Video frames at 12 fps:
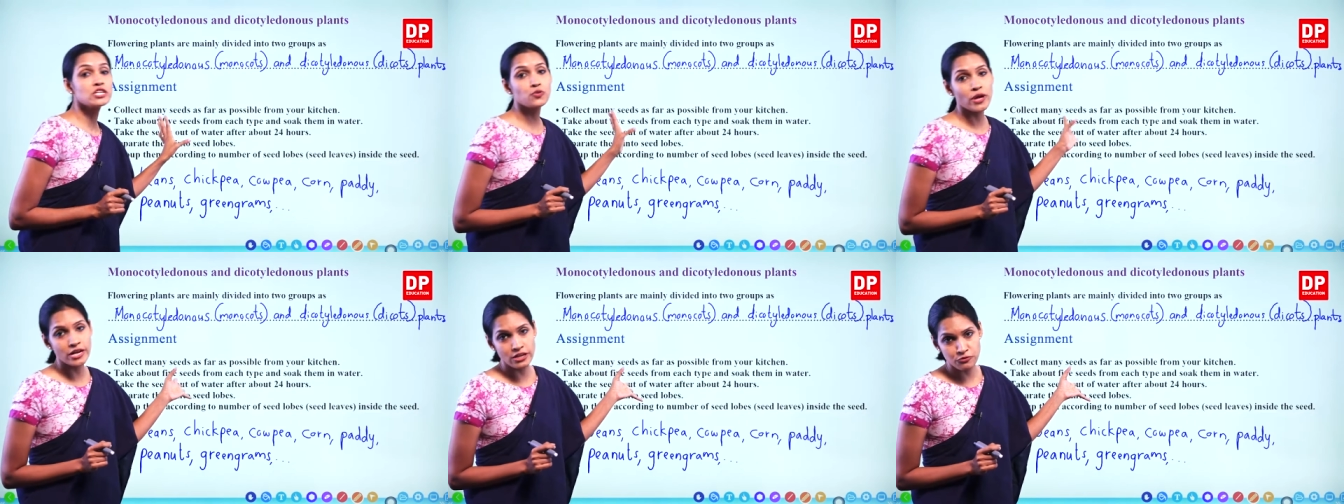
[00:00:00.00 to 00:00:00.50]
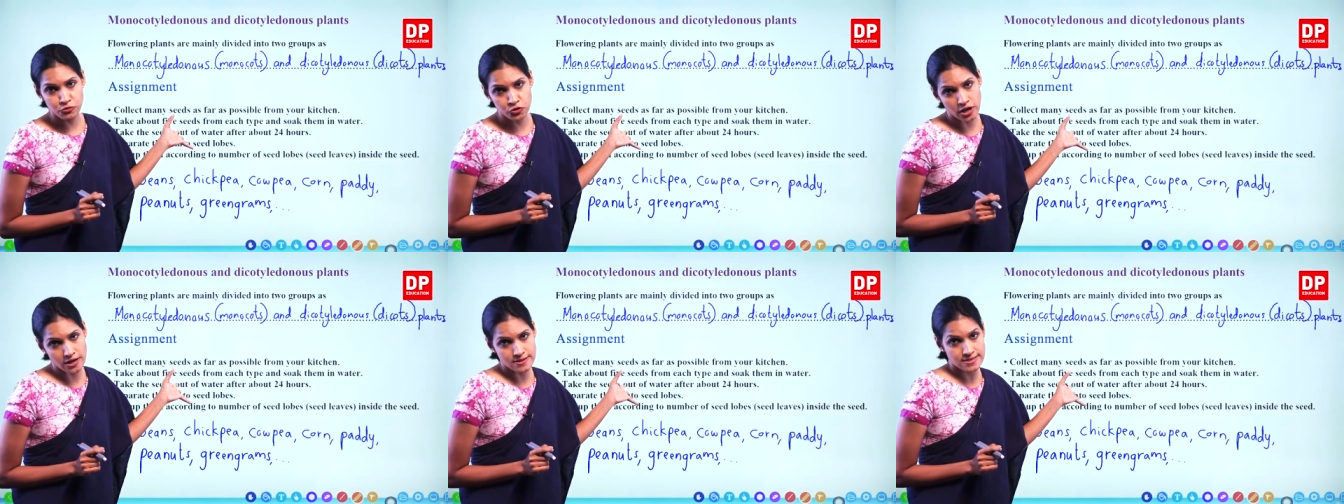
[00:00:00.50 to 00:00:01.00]

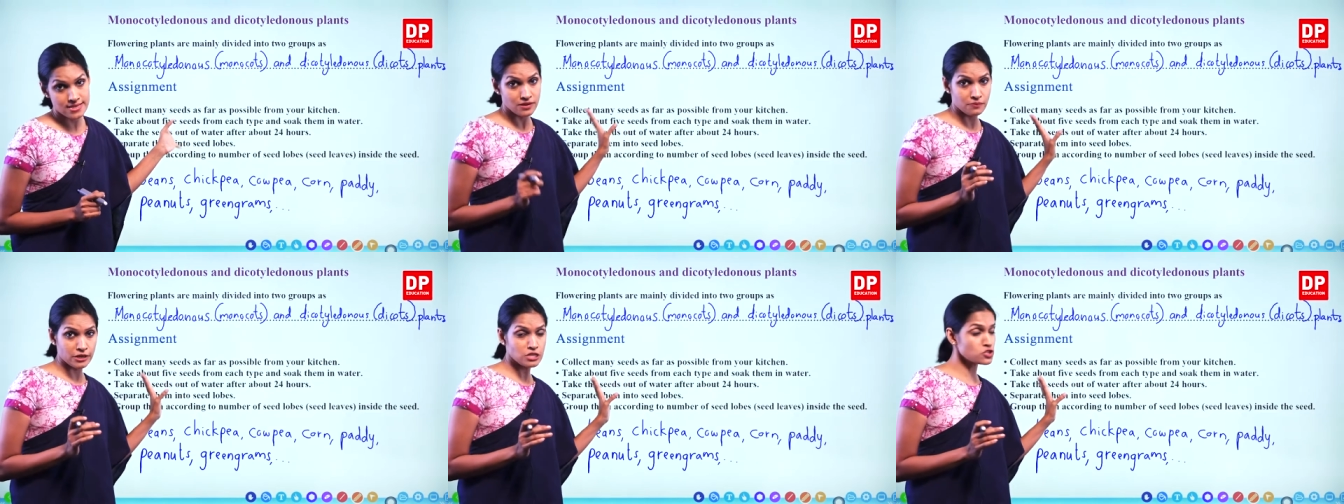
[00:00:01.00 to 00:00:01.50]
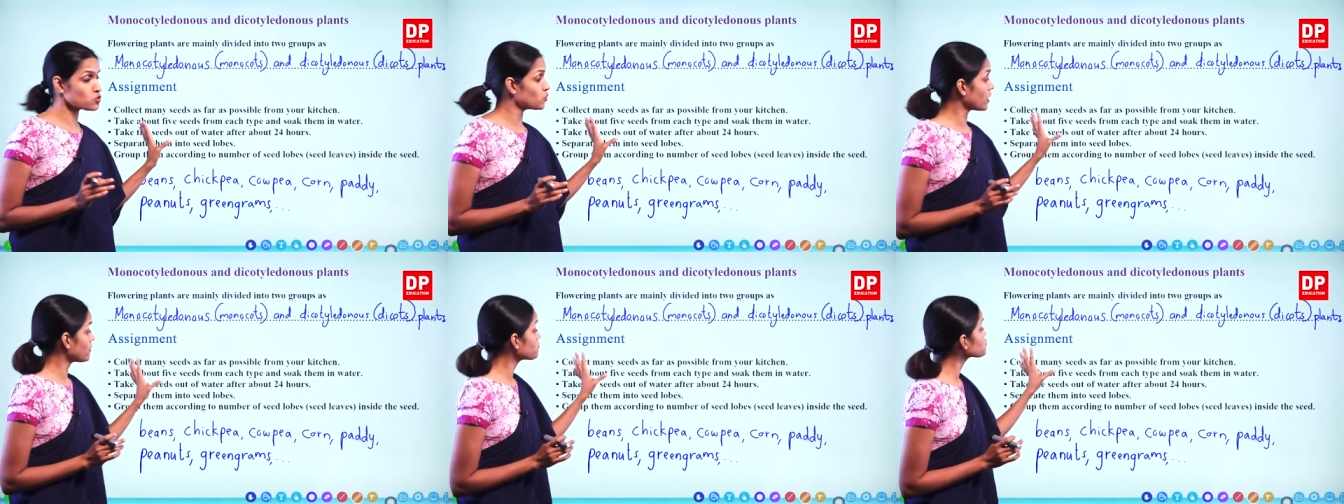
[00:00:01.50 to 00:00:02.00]
twenty-four hours. It means you
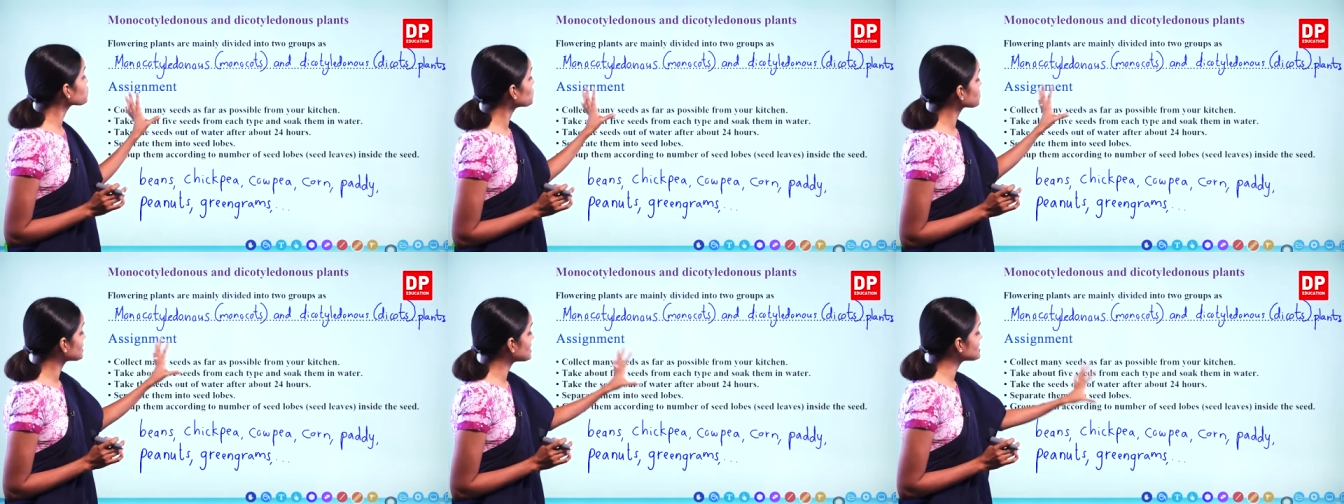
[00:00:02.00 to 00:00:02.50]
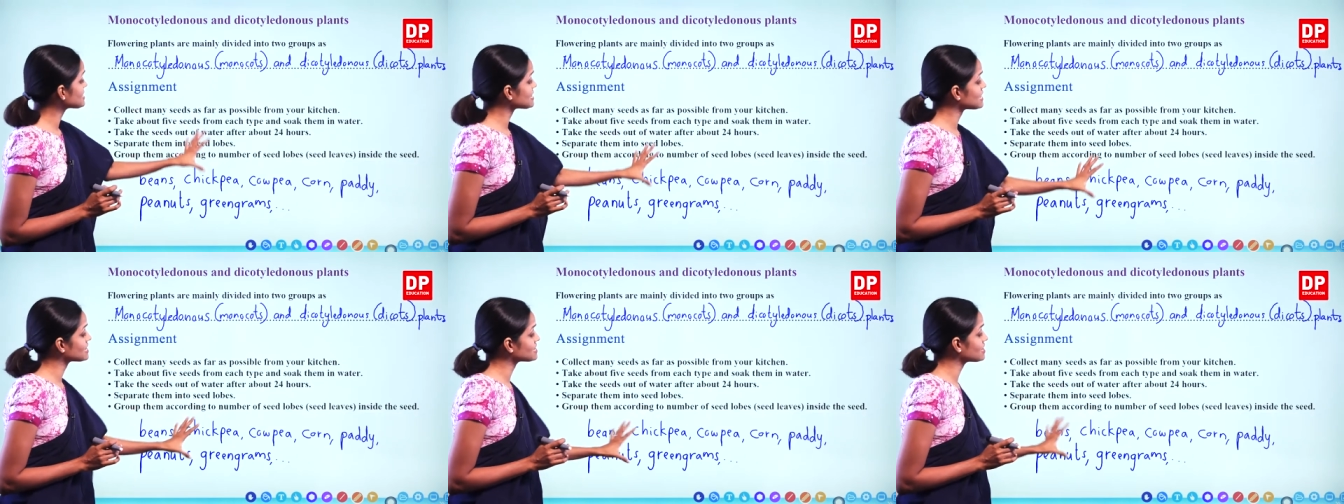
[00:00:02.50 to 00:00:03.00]
have to soak these
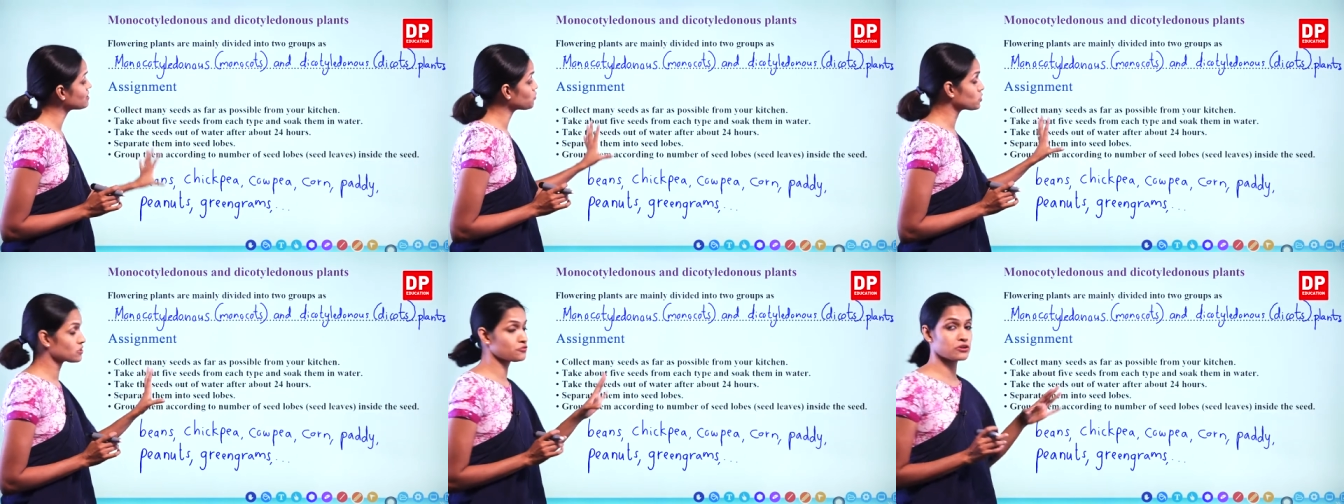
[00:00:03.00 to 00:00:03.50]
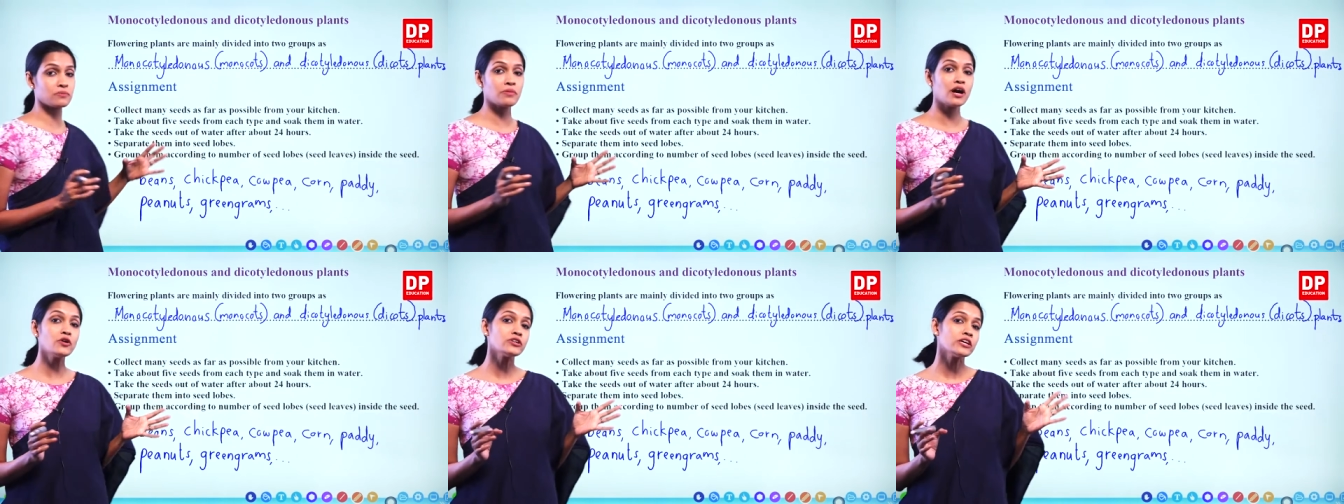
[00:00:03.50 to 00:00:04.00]
seeds in water for
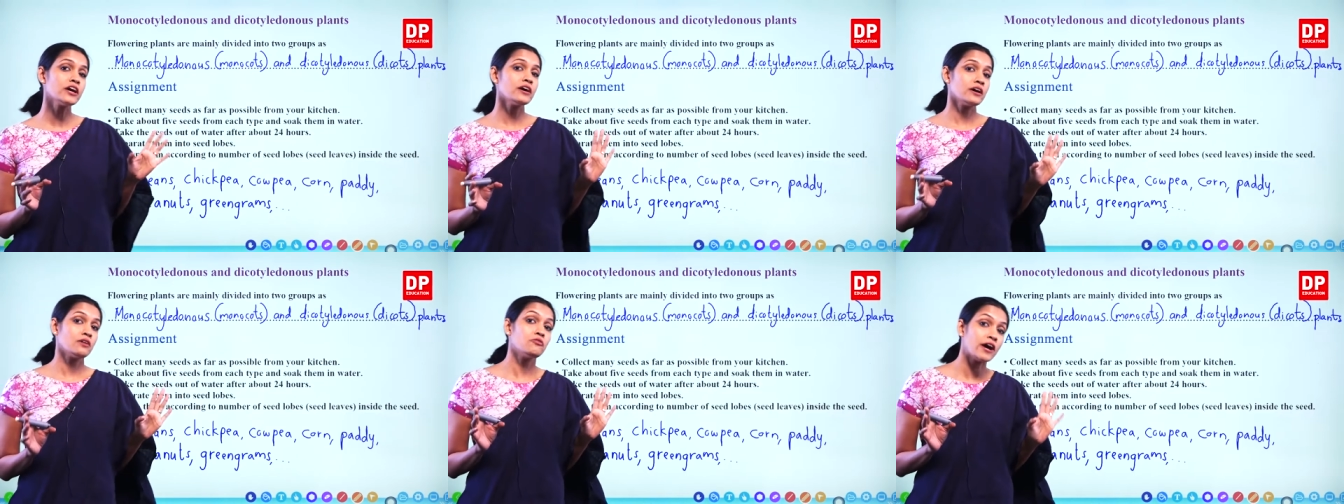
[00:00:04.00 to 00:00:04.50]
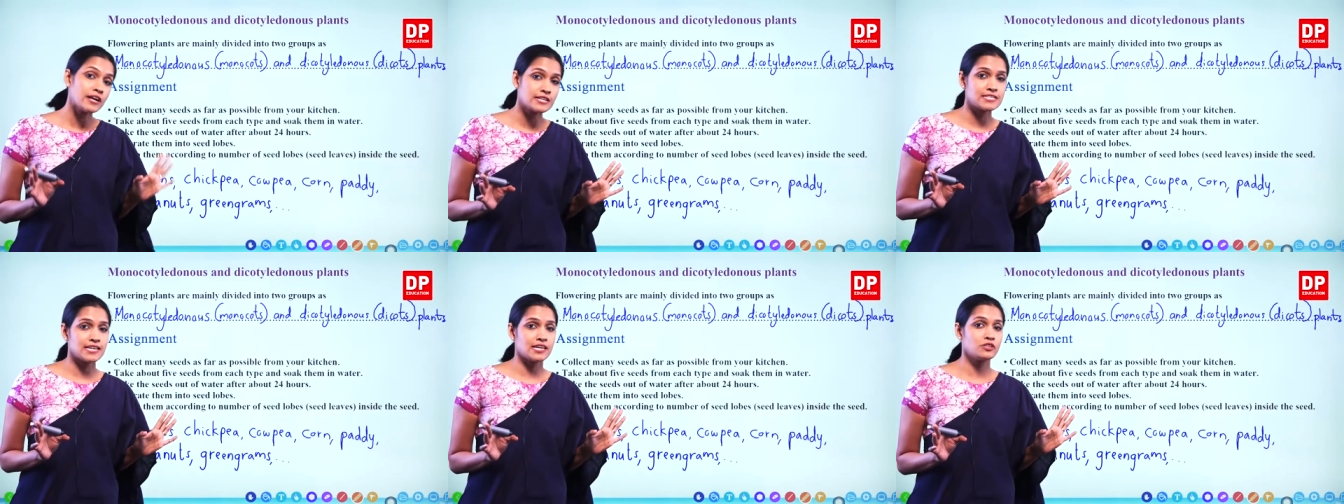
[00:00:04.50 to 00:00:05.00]
about one
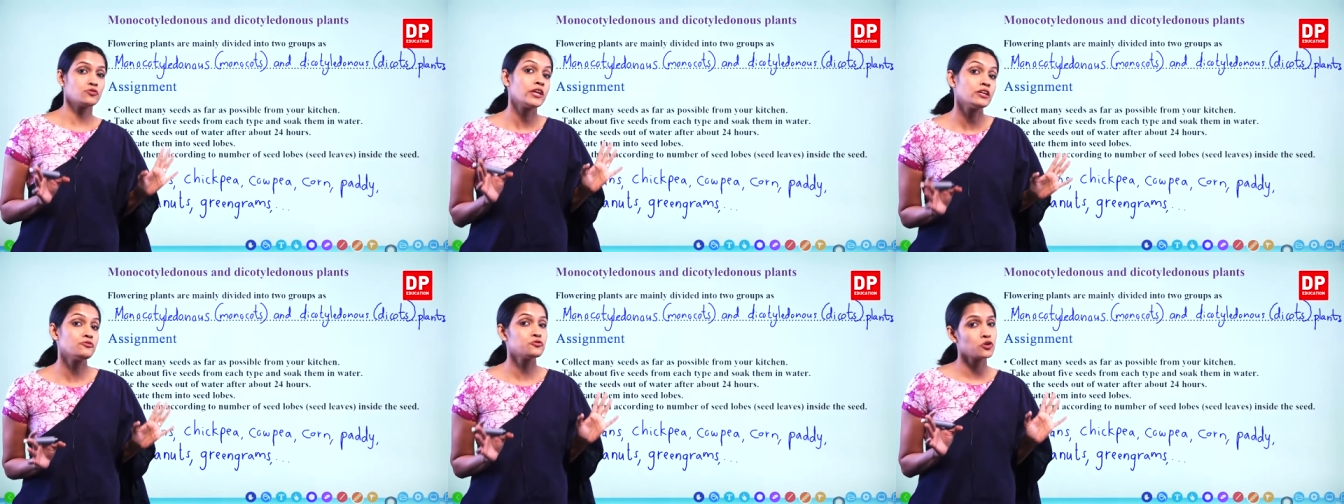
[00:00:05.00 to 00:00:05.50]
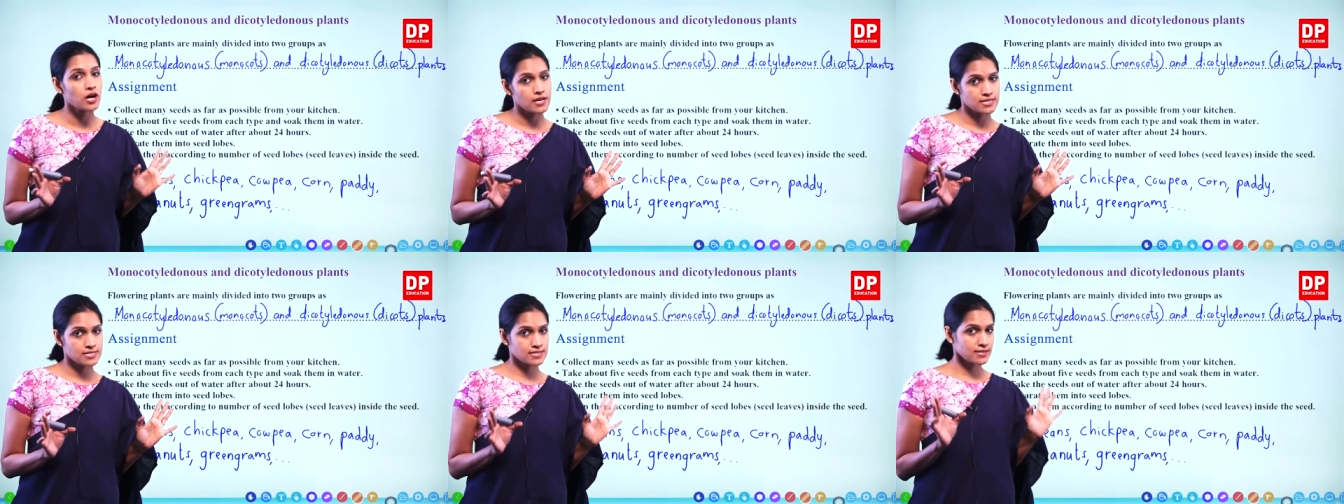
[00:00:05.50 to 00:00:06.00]
day, twenty-four
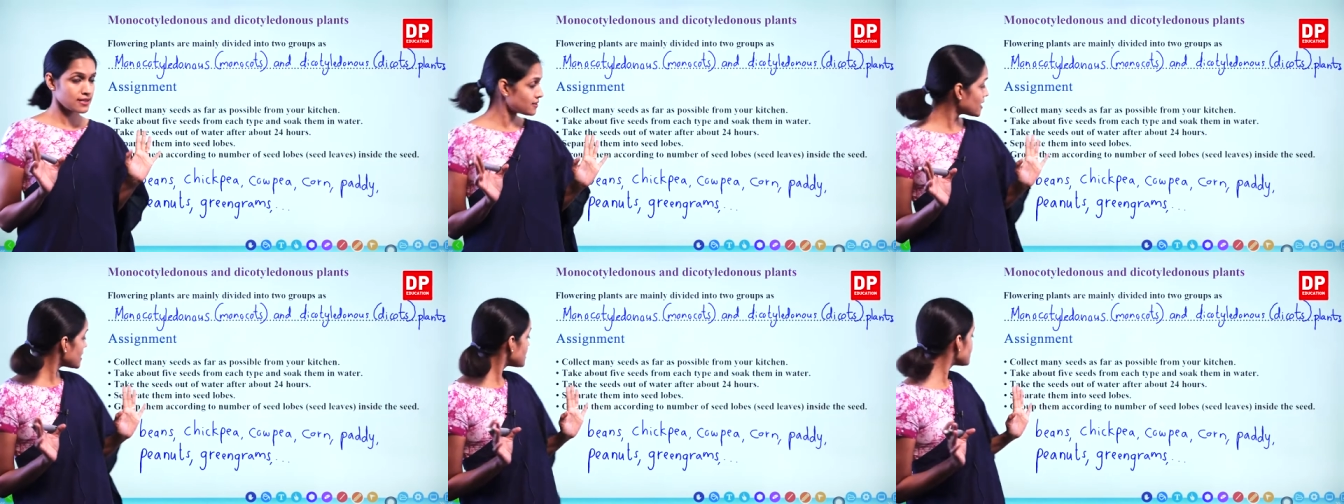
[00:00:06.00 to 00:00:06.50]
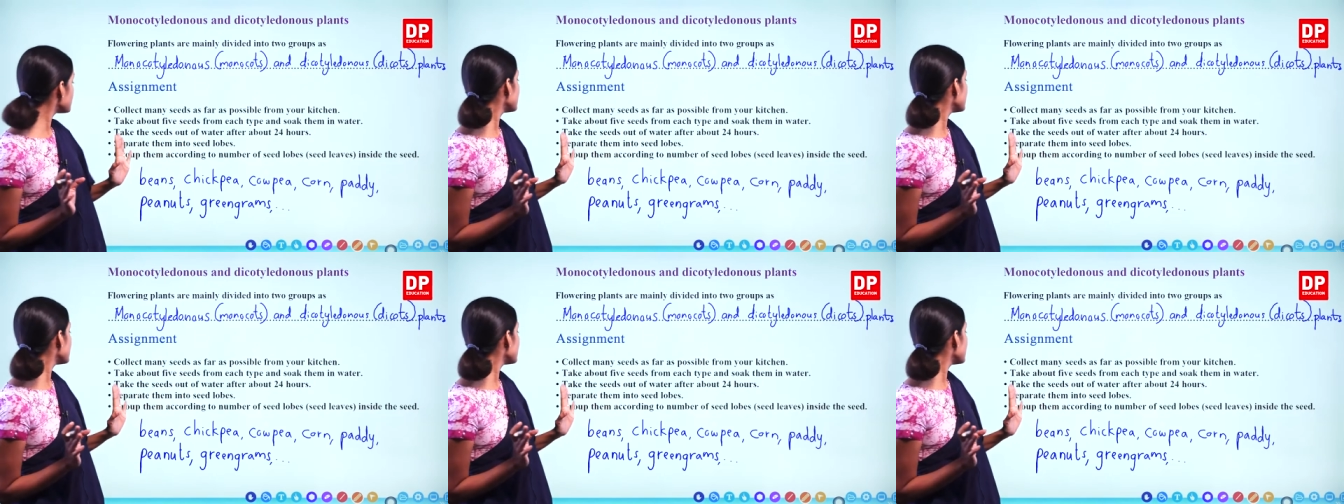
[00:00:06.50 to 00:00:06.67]
hours, right?